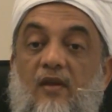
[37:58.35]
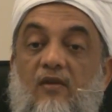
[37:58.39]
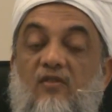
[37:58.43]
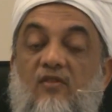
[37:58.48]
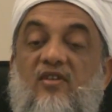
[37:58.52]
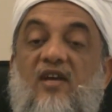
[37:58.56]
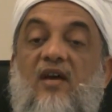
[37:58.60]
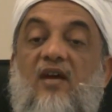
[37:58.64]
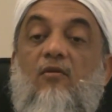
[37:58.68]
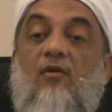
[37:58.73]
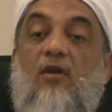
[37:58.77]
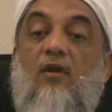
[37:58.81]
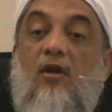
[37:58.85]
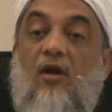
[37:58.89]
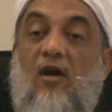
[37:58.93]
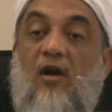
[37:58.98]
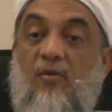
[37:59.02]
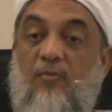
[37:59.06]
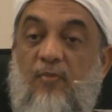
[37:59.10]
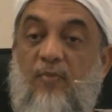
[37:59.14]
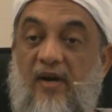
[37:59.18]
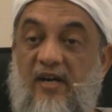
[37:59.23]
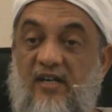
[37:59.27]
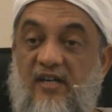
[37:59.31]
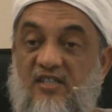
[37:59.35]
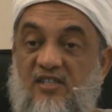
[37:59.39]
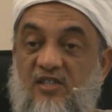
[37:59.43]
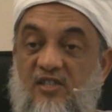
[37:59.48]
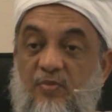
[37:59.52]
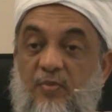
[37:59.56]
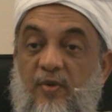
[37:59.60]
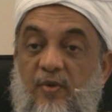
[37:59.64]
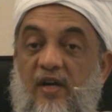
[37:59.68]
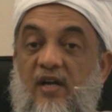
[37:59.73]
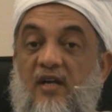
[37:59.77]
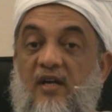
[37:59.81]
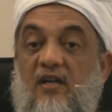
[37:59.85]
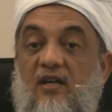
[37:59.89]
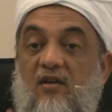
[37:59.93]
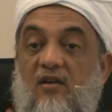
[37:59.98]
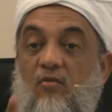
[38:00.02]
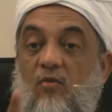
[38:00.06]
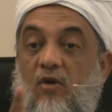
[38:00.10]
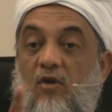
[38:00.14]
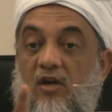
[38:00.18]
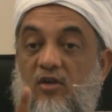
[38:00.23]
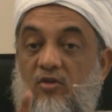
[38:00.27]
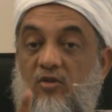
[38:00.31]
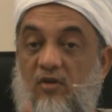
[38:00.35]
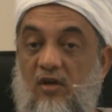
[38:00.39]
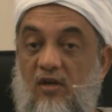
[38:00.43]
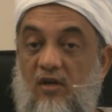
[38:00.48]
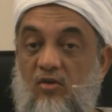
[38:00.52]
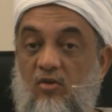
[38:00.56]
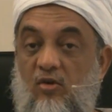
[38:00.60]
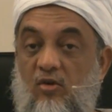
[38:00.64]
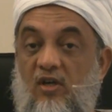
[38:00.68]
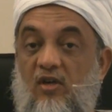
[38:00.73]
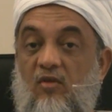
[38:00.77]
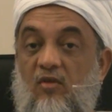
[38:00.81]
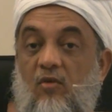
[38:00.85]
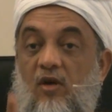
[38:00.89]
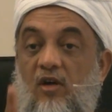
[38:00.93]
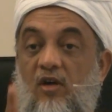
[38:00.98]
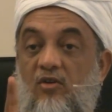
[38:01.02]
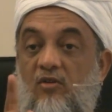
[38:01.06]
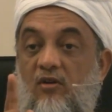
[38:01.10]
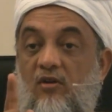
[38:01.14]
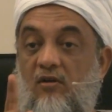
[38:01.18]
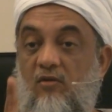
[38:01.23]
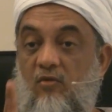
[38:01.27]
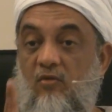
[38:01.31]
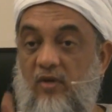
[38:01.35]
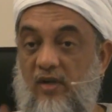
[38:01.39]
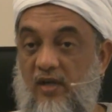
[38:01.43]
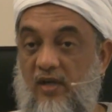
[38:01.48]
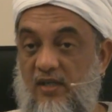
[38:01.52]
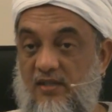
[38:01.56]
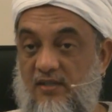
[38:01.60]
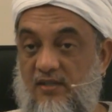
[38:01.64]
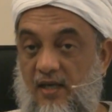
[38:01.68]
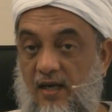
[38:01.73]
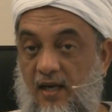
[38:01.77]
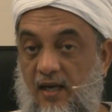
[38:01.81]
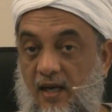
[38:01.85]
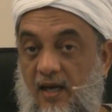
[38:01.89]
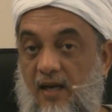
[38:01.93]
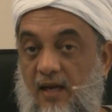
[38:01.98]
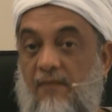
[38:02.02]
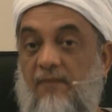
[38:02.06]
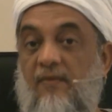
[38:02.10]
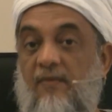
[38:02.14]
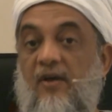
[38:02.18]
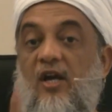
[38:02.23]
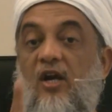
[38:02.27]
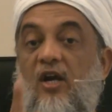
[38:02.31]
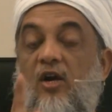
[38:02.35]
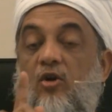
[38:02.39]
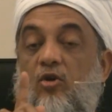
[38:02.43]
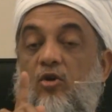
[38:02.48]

You say, I will not participate in what you are doing. What you are doing is haram.